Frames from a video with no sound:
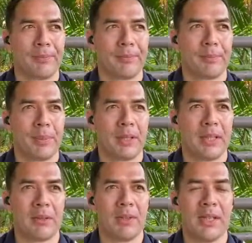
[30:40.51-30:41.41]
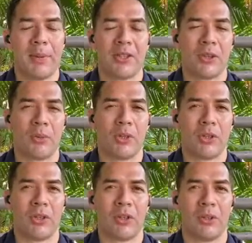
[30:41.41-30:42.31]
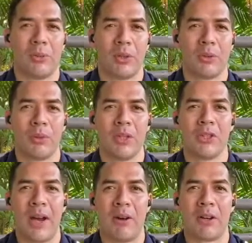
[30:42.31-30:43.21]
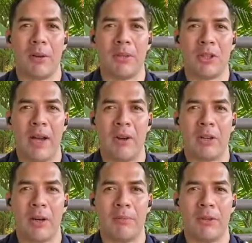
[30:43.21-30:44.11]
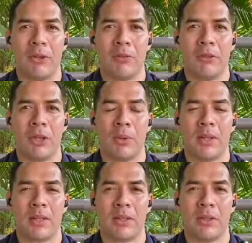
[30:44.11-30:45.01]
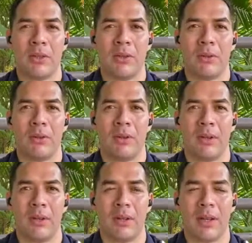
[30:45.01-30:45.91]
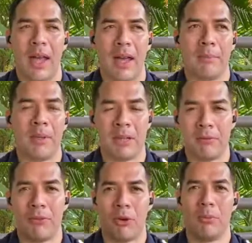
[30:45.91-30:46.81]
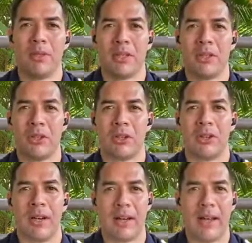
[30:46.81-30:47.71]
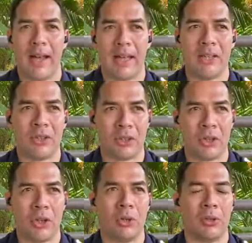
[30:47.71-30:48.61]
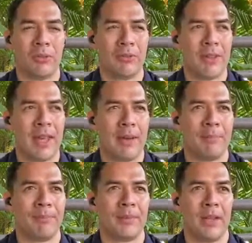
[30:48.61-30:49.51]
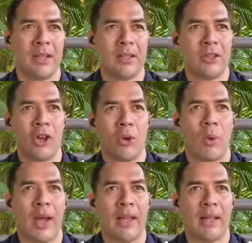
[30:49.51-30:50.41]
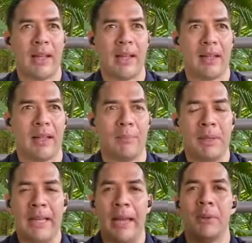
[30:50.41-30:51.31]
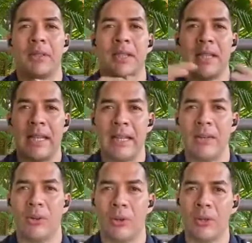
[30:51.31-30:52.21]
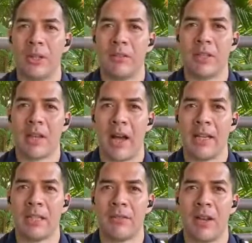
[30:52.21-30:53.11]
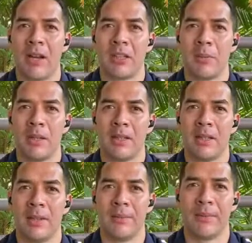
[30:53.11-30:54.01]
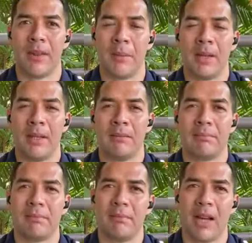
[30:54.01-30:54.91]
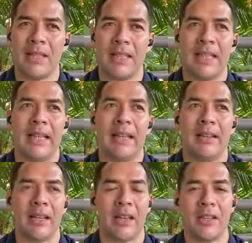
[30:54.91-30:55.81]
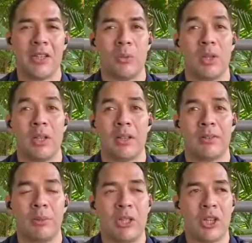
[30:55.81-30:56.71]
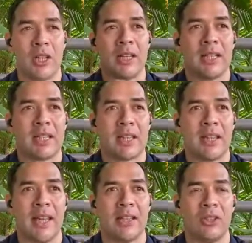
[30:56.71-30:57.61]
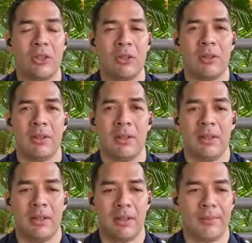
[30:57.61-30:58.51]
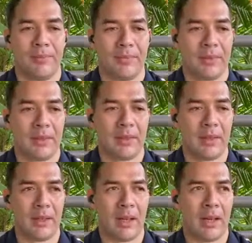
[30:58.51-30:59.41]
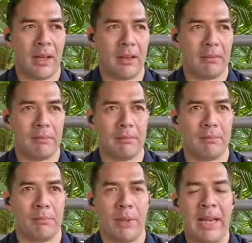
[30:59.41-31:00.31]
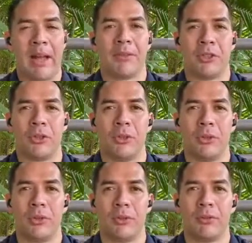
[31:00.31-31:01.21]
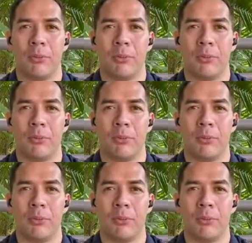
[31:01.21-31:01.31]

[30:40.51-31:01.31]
but it really depends on what is your outcome. Is your outcome for your viewer to be informed? Is your goal for them to go away being able to see all the different sides of an argument? I mean, ideally, in an ideal world, we journalists are there to uh, bring out the truth for